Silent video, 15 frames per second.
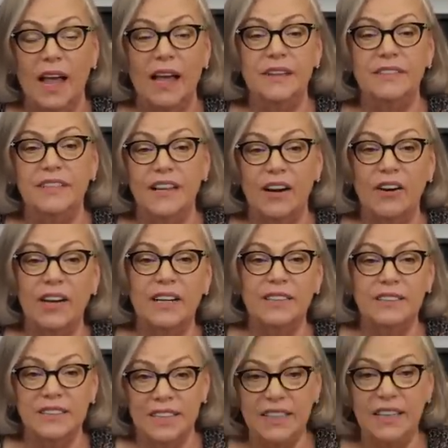And Derek
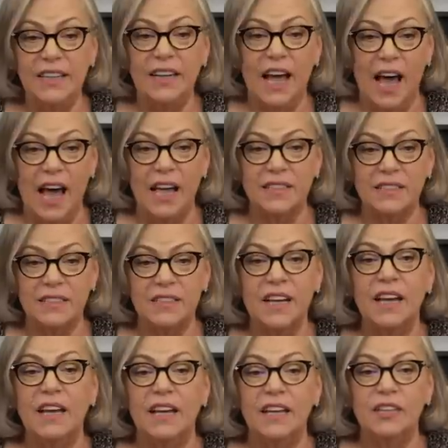T asks,
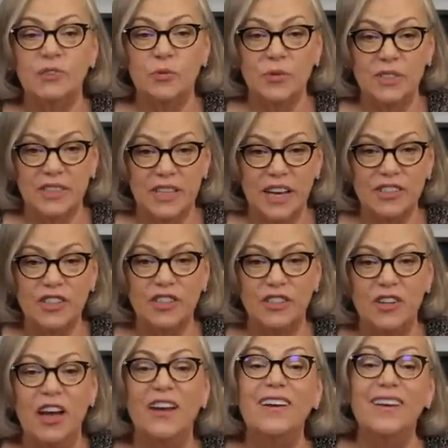is
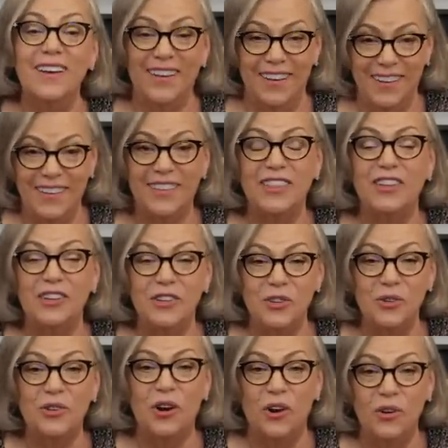recession the
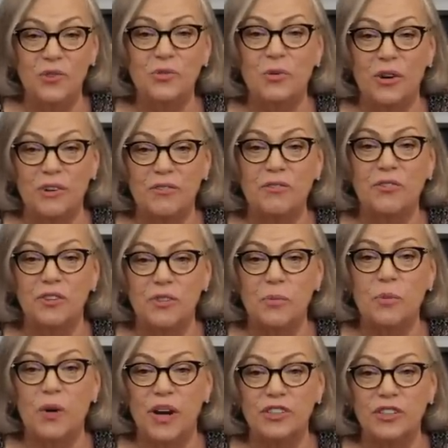new code word for
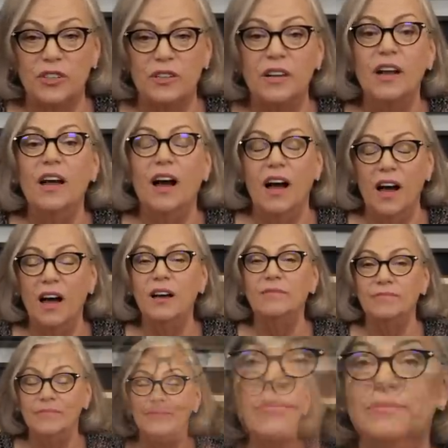depression? Uh-huh.
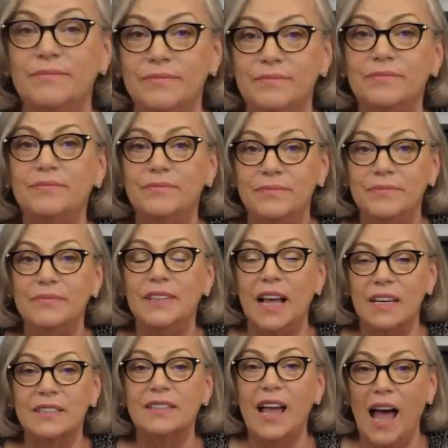
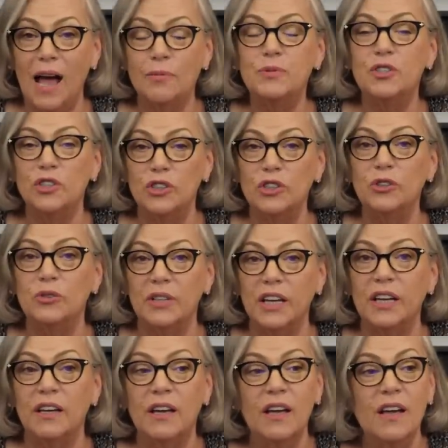Yes,
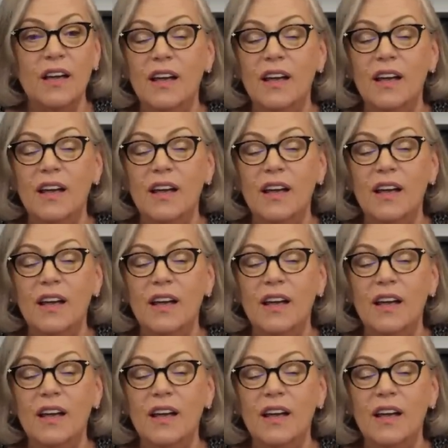absolutely.